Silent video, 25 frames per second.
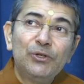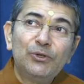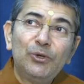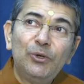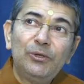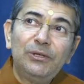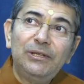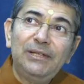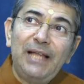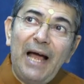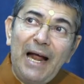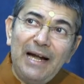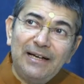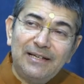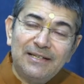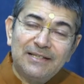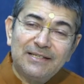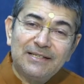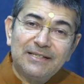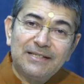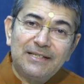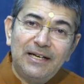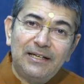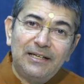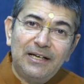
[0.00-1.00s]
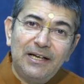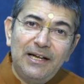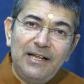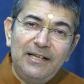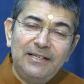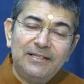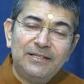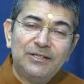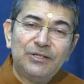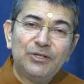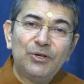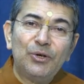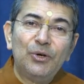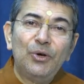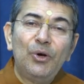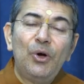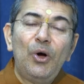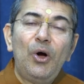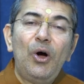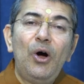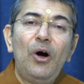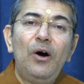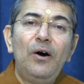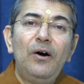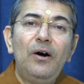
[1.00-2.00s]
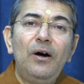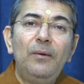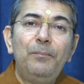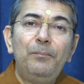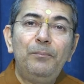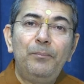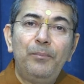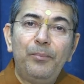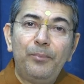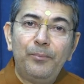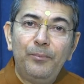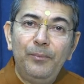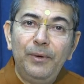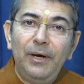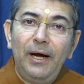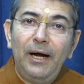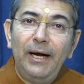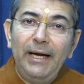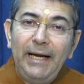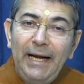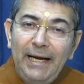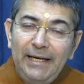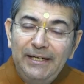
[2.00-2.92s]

So, that subtlest of uh,